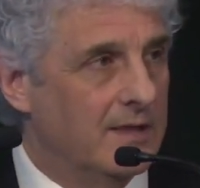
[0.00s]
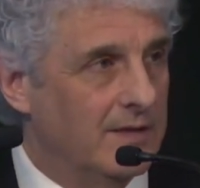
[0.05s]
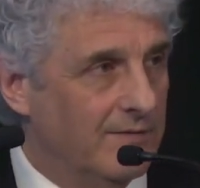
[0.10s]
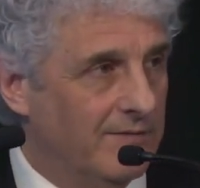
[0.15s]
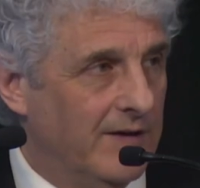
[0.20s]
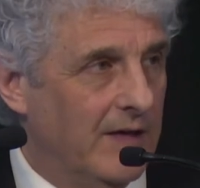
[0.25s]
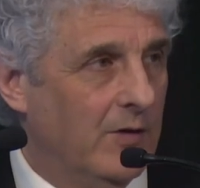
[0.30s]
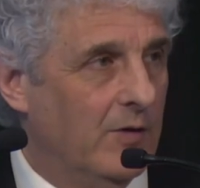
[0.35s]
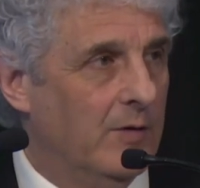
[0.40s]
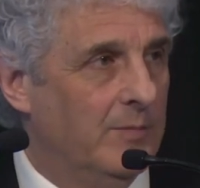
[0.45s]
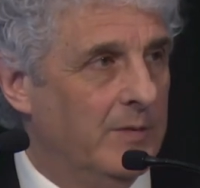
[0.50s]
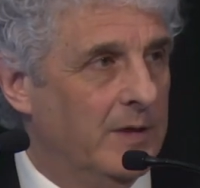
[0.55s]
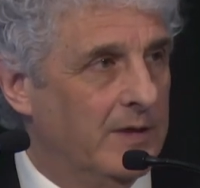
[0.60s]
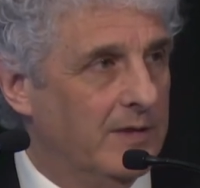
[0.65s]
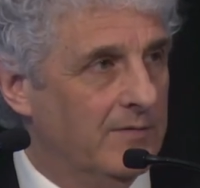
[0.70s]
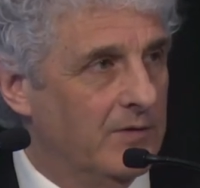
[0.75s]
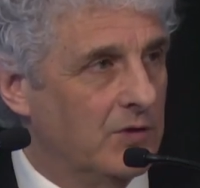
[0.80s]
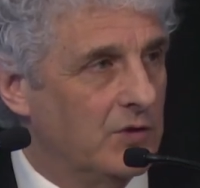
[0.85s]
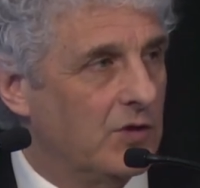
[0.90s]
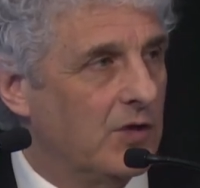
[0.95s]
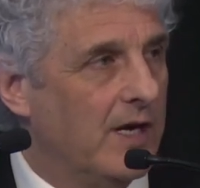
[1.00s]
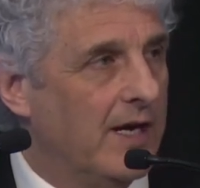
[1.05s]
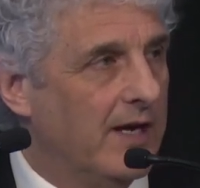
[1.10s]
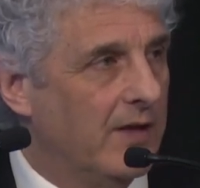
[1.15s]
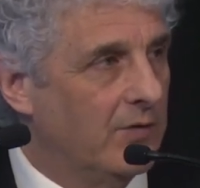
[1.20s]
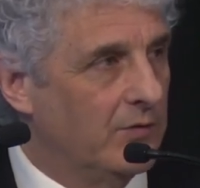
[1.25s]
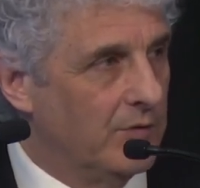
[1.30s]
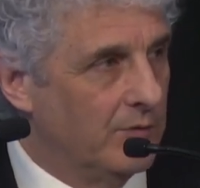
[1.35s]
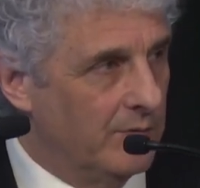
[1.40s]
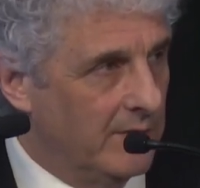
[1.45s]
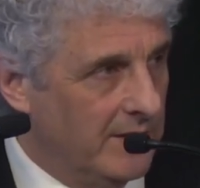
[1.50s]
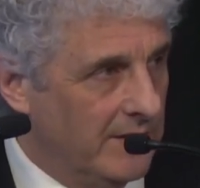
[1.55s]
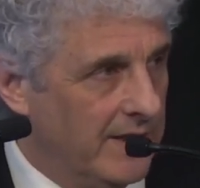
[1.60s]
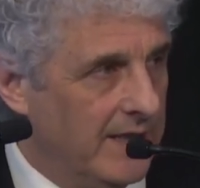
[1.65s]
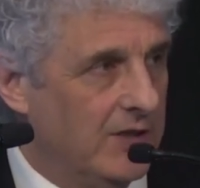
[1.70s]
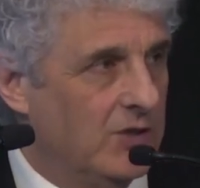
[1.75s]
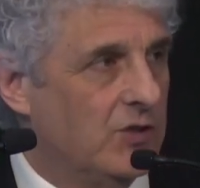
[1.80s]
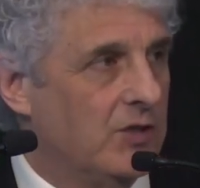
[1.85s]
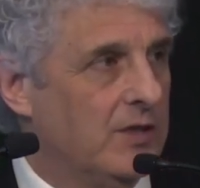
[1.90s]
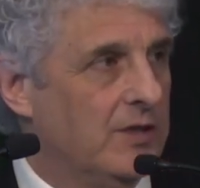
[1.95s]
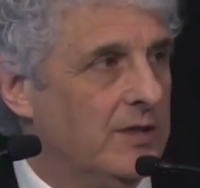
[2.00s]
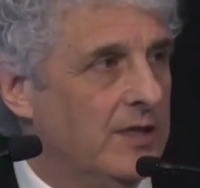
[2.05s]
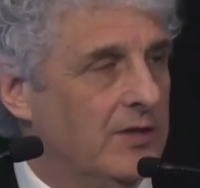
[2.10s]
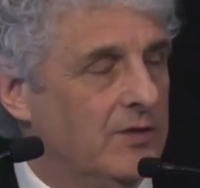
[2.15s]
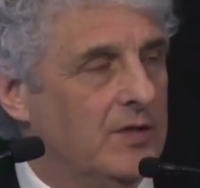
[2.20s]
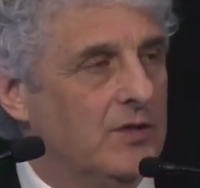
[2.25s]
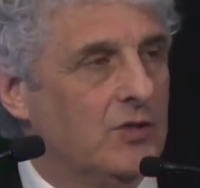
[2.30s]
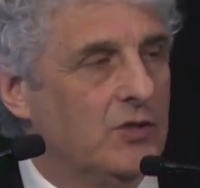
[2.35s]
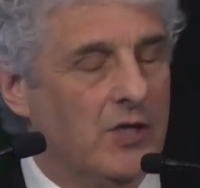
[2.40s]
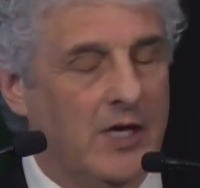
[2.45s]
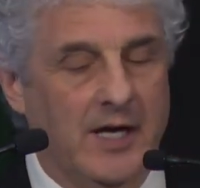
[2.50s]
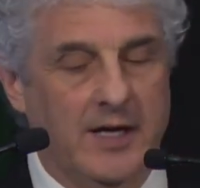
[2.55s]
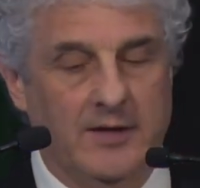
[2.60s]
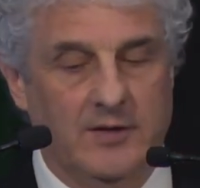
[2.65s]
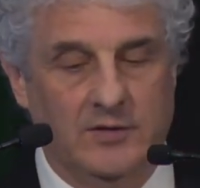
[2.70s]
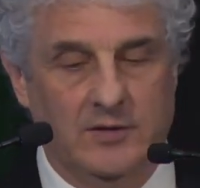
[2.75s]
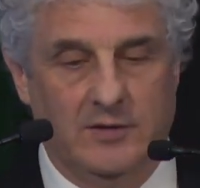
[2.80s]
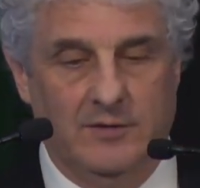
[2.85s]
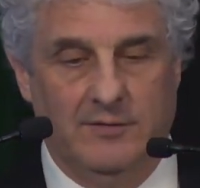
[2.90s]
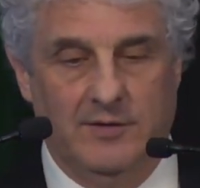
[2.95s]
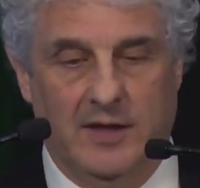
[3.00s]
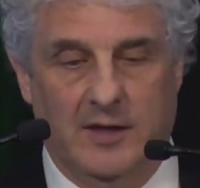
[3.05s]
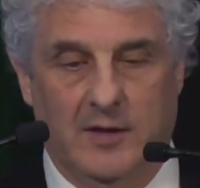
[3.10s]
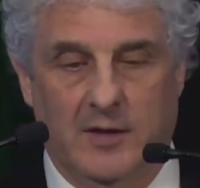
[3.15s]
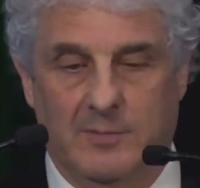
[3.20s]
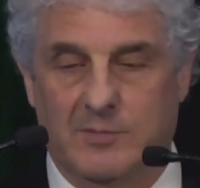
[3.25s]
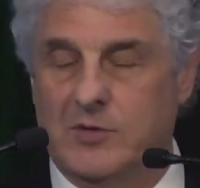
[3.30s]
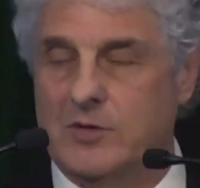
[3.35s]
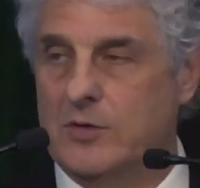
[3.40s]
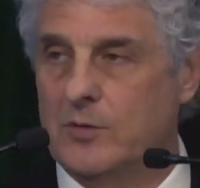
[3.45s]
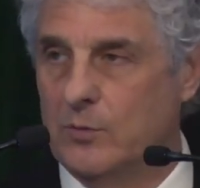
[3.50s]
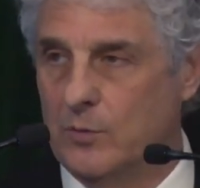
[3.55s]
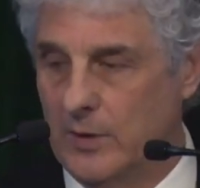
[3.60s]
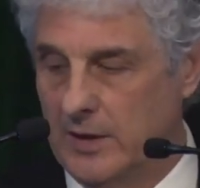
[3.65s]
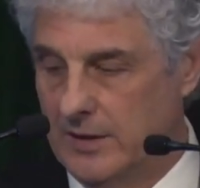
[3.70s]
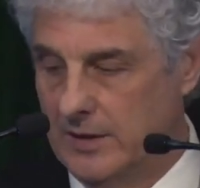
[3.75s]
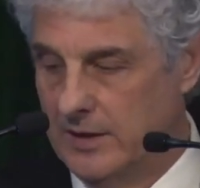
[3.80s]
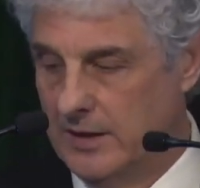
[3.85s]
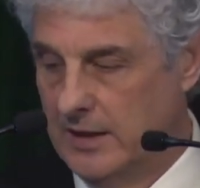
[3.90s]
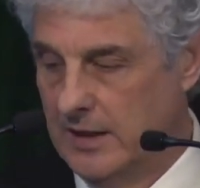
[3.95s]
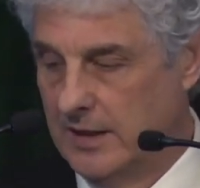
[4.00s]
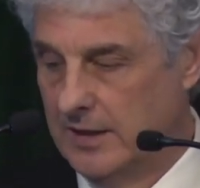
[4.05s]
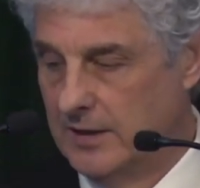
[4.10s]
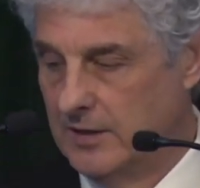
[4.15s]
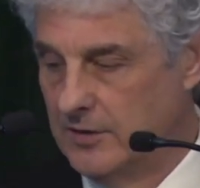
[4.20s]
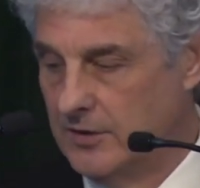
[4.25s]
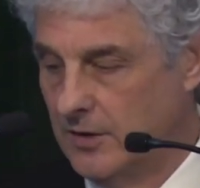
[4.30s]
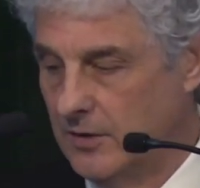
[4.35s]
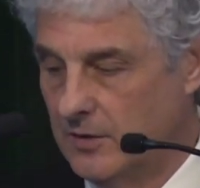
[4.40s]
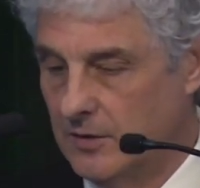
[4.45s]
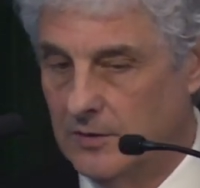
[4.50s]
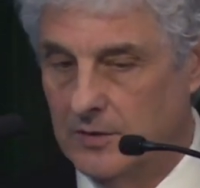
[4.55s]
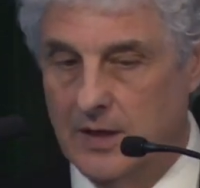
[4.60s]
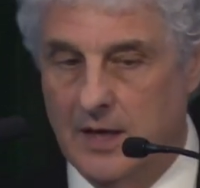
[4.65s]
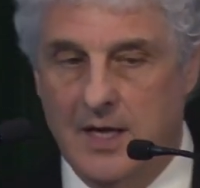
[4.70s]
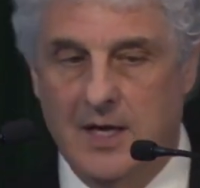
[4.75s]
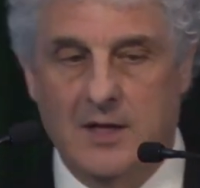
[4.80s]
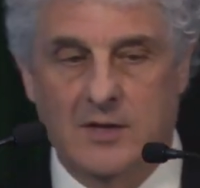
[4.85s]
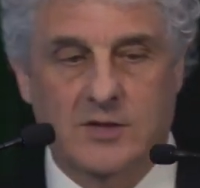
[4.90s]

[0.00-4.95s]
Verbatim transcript: development of the child, the relation that the child develops with an adult.